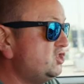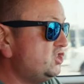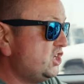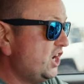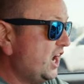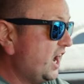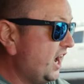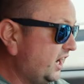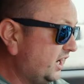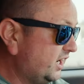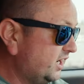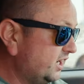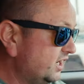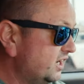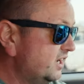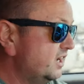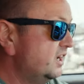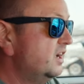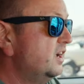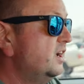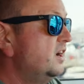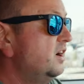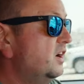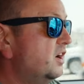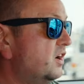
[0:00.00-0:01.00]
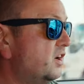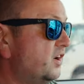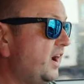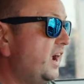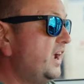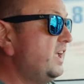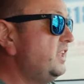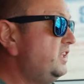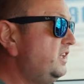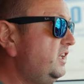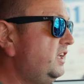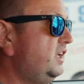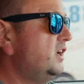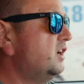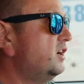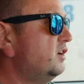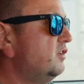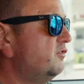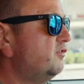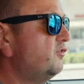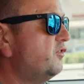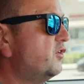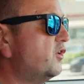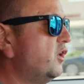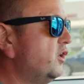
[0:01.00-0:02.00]
check right here
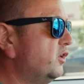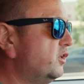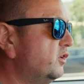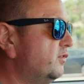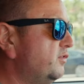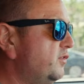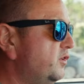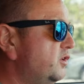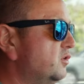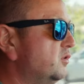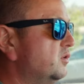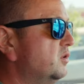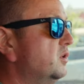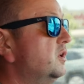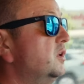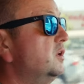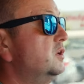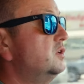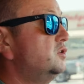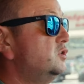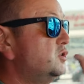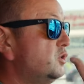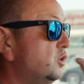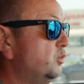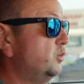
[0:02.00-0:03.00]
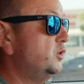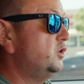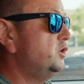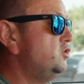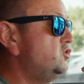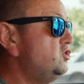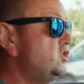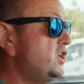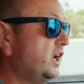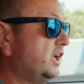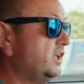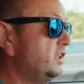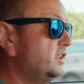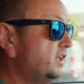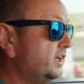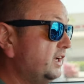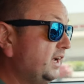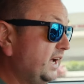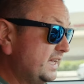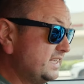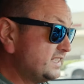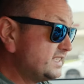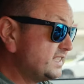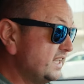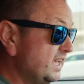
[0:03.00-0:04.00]
in front of you. So when you're checking the
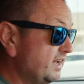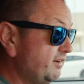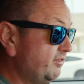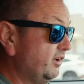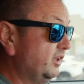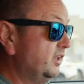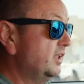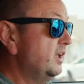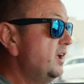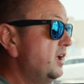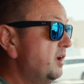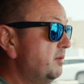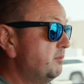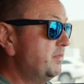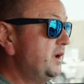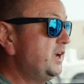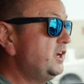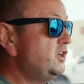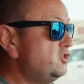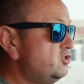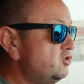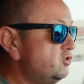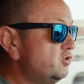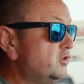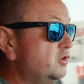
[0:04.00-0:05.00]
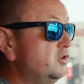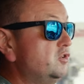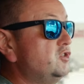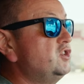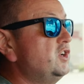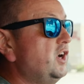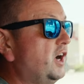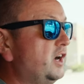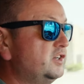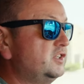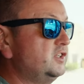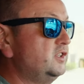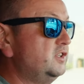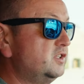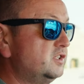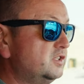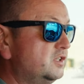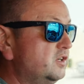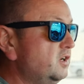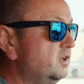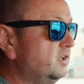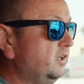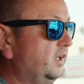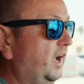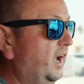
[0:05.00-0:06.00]
gas level, make sure your charging is
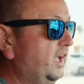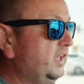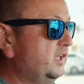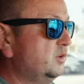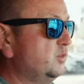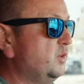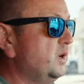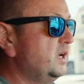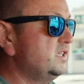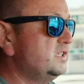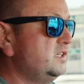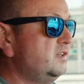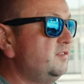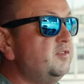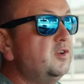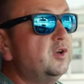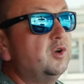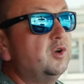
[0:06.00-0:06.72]
good. Otherwise, if